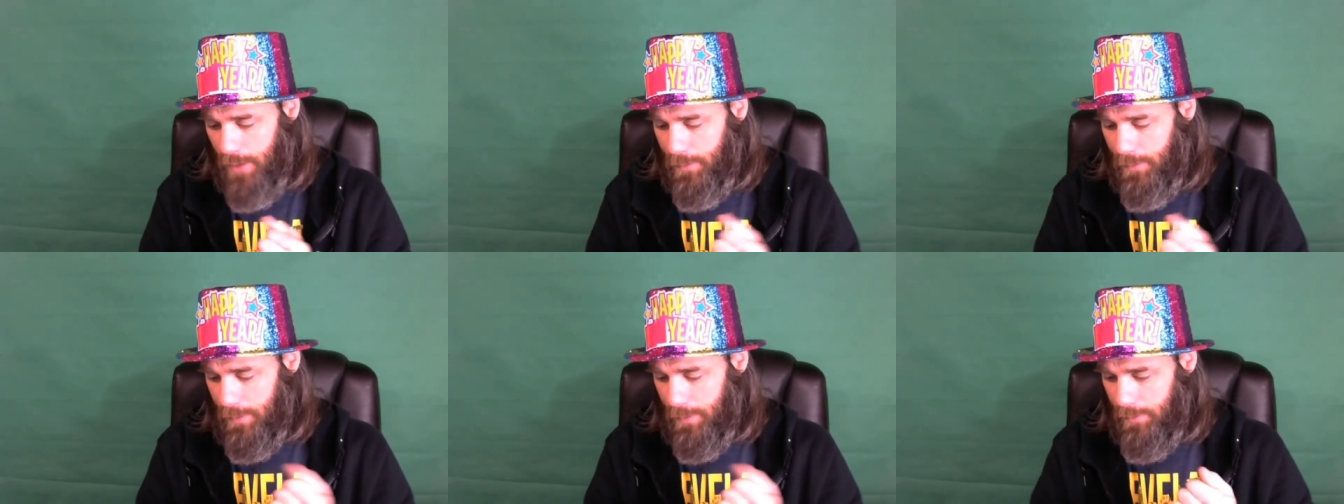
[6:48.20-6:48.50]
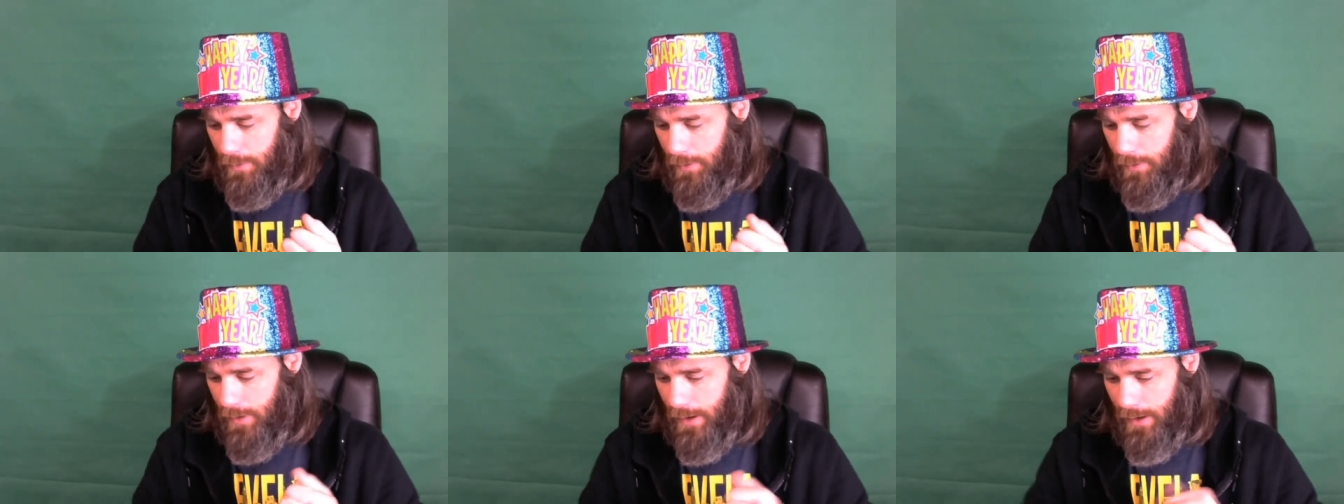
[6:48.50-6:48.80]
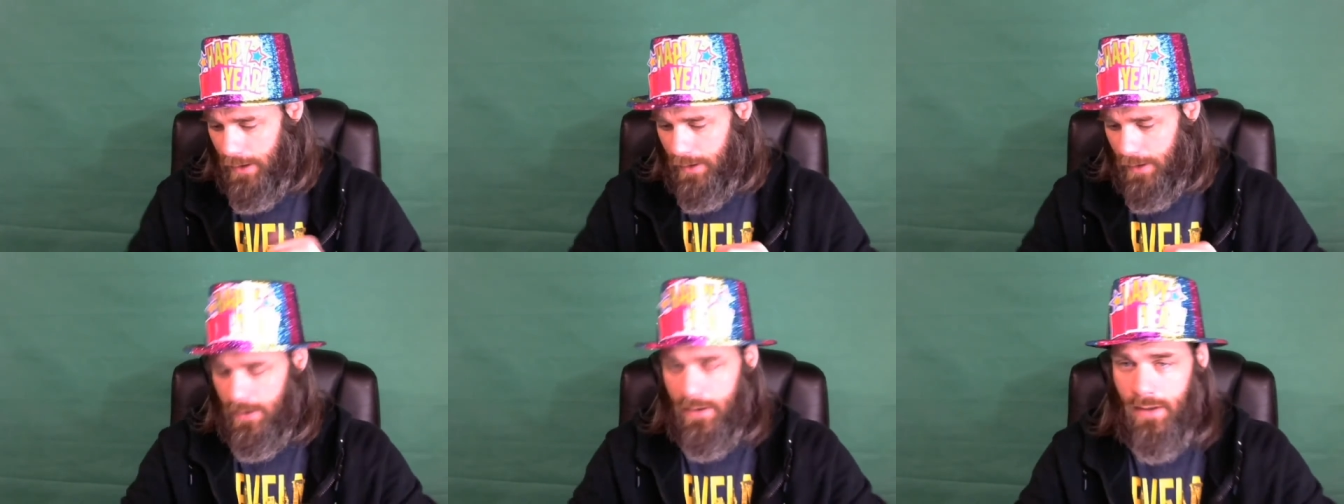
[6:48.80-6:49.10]
of people are
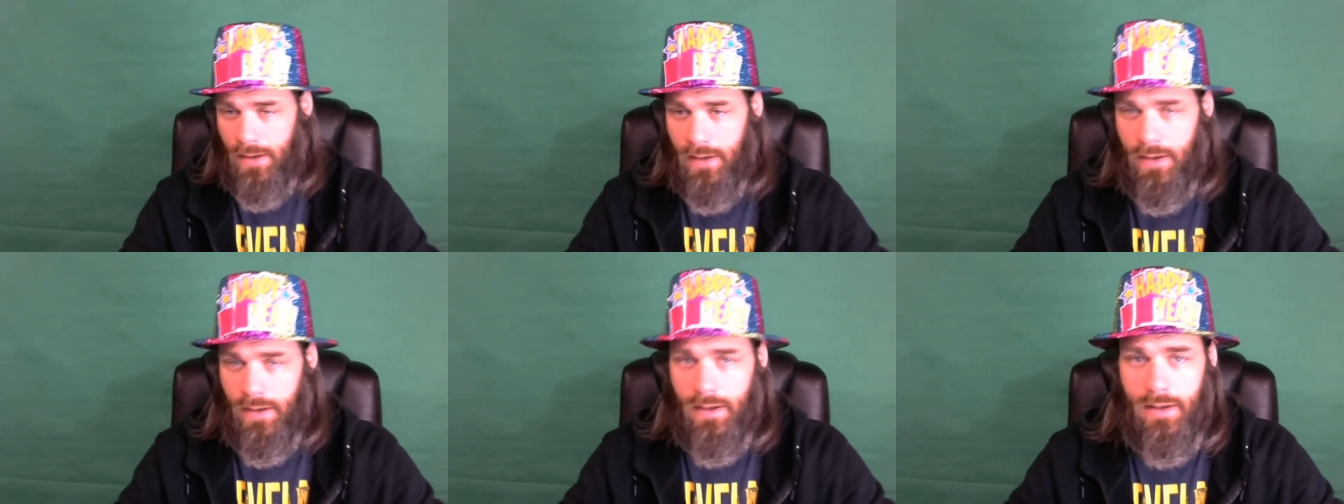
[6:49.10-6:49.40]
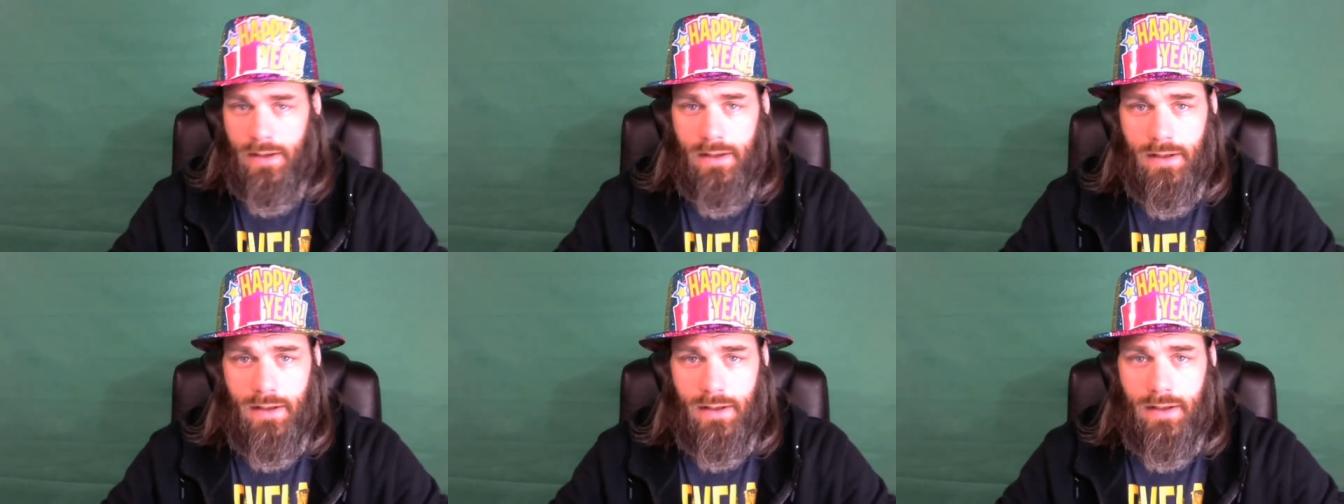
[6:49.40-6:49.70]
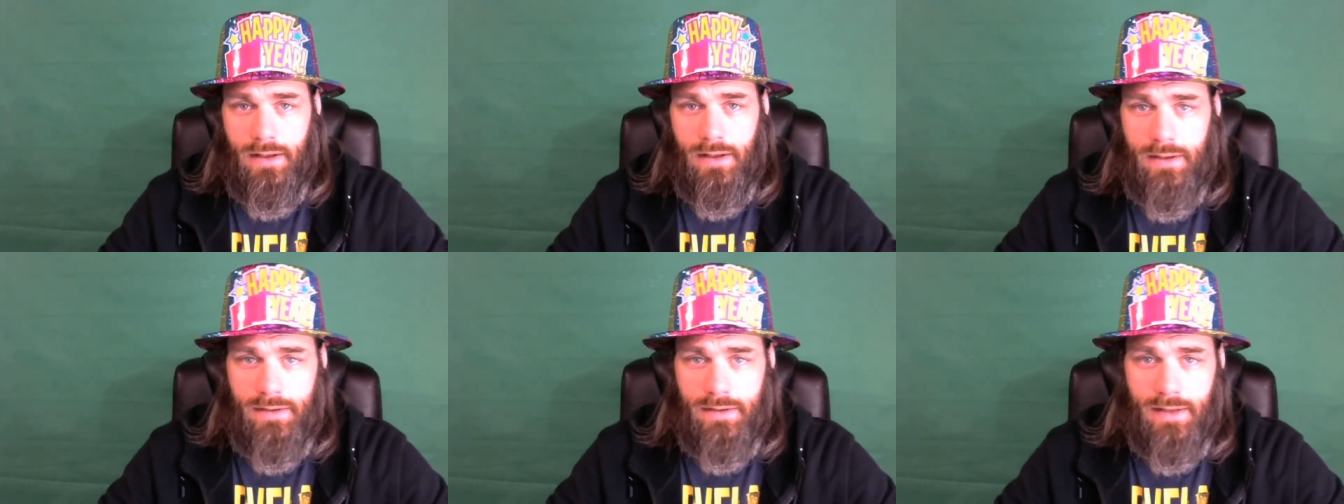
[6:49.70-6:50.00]
thinking,
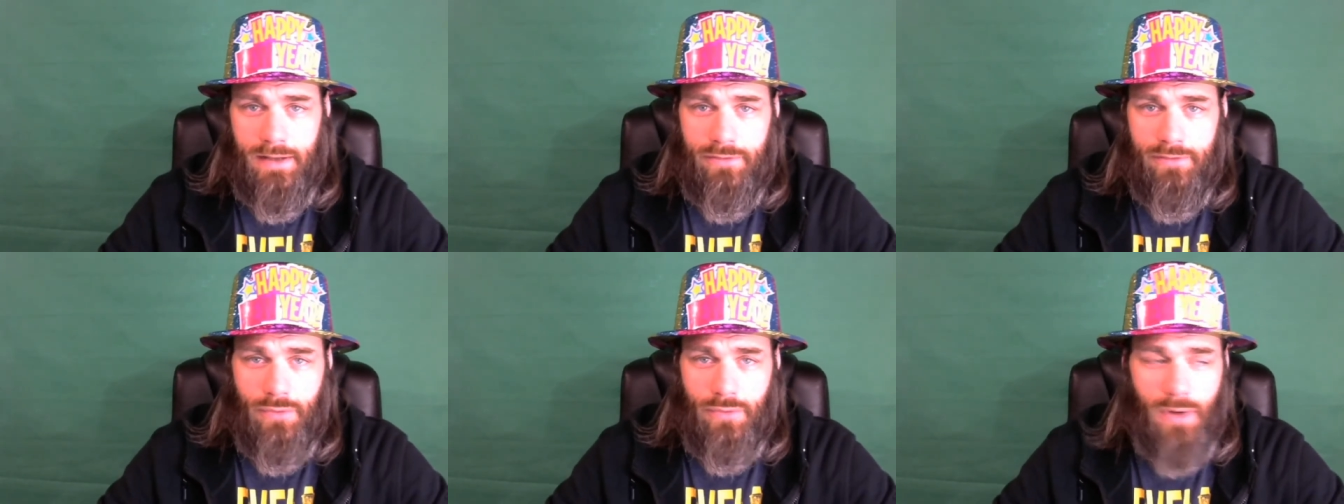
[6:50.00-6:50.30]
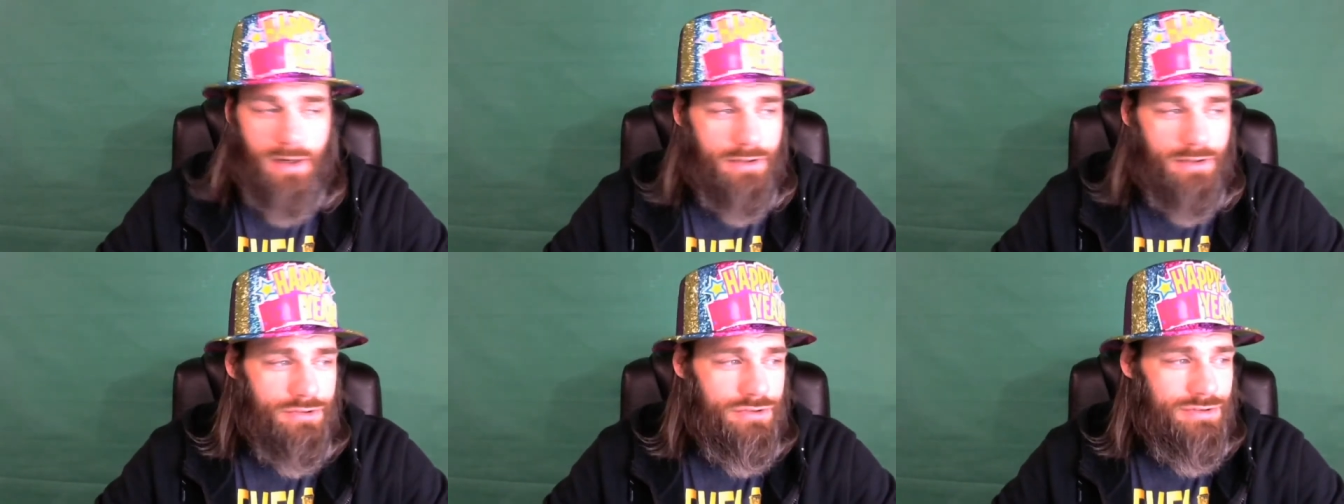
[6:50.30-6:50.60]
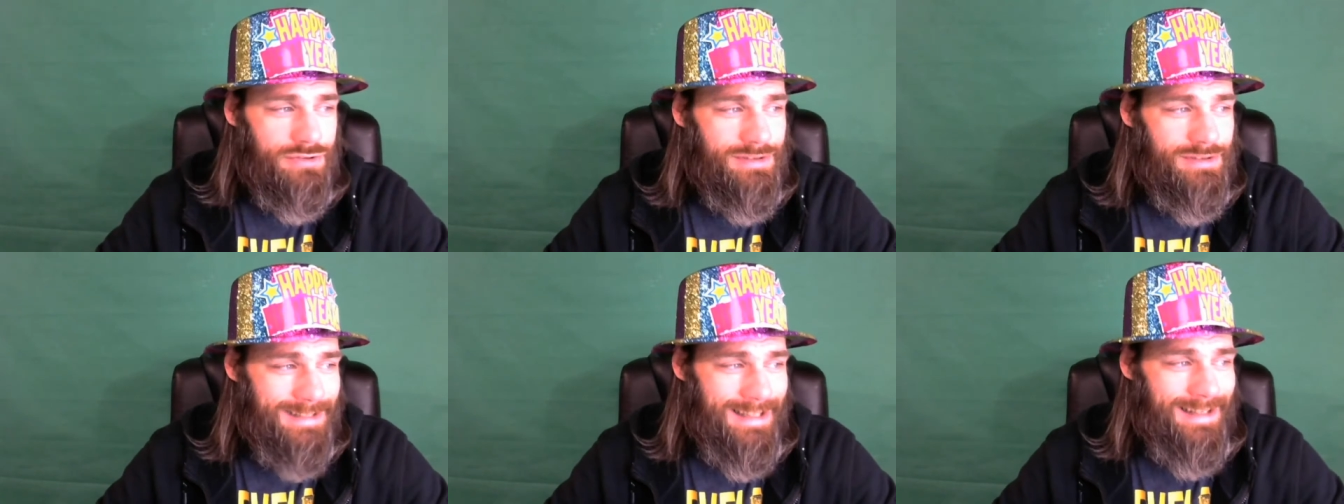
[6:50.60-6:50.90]
David, why don't you
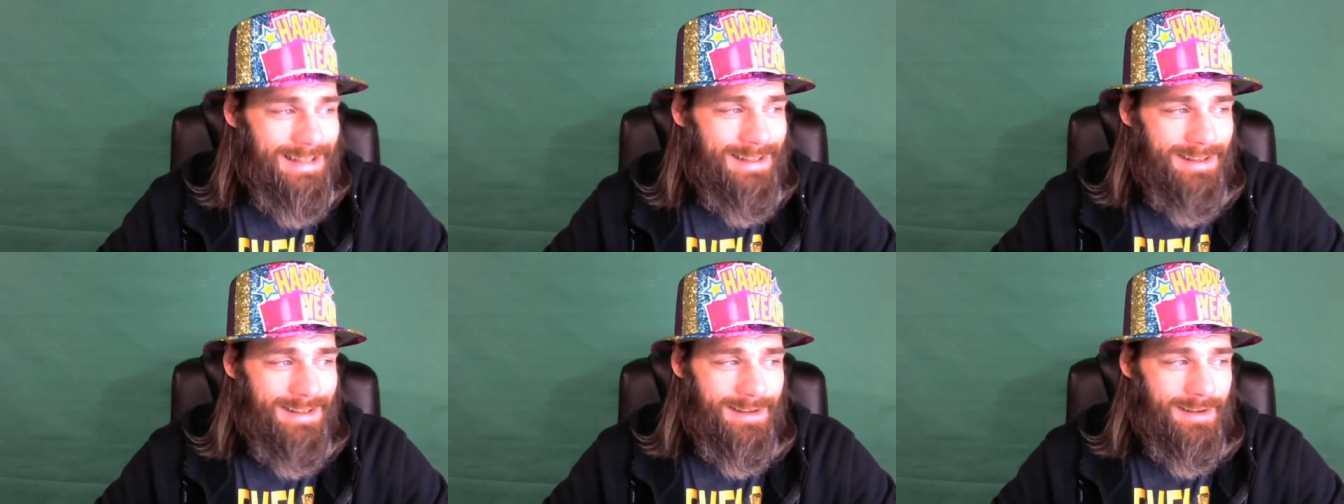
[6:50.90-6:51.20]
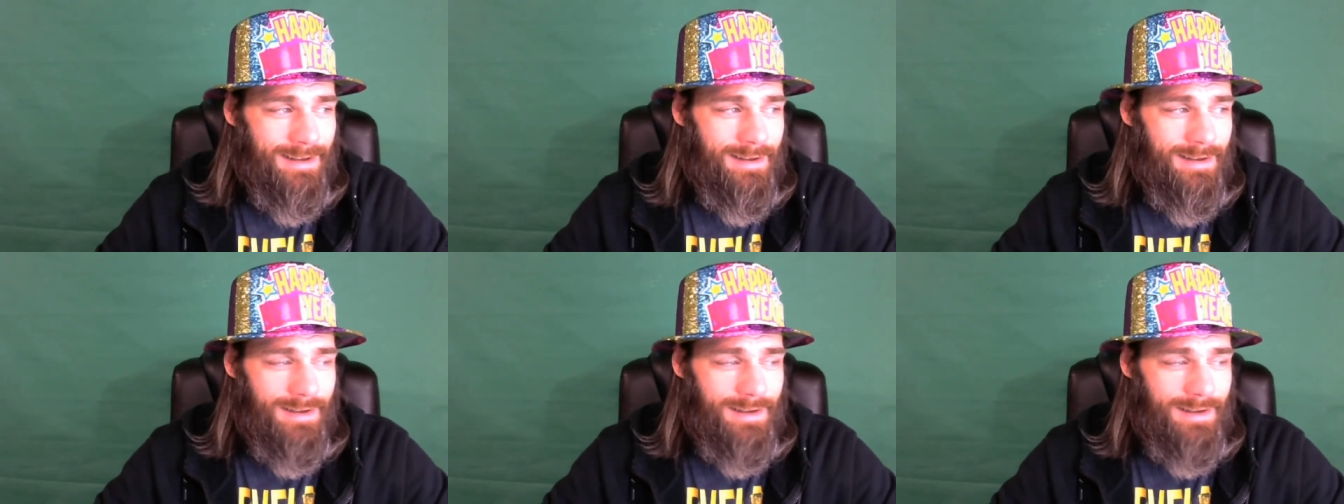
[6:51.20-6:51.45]
just get a